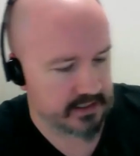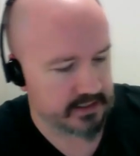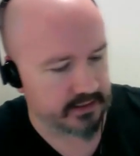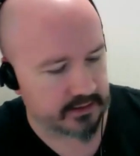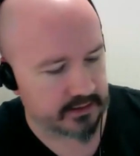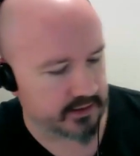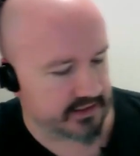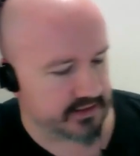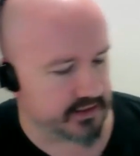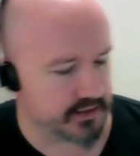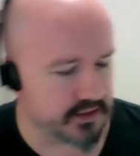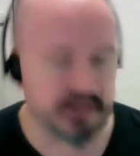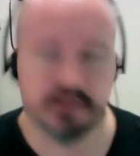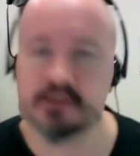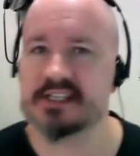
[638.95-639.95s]

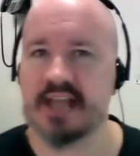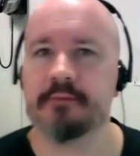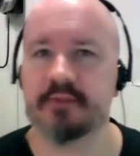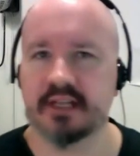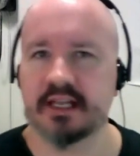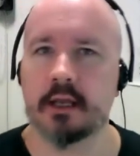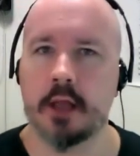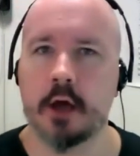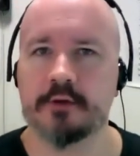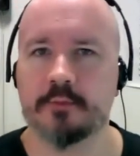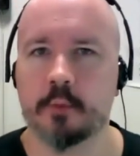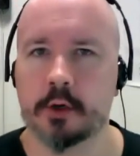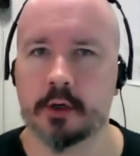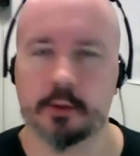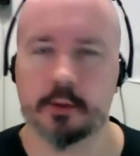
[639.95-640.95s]
There's definitely a lot of
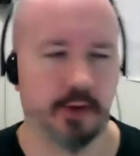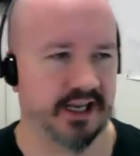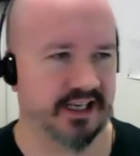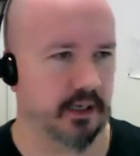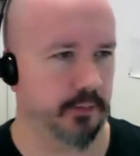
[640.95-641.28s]
work right now.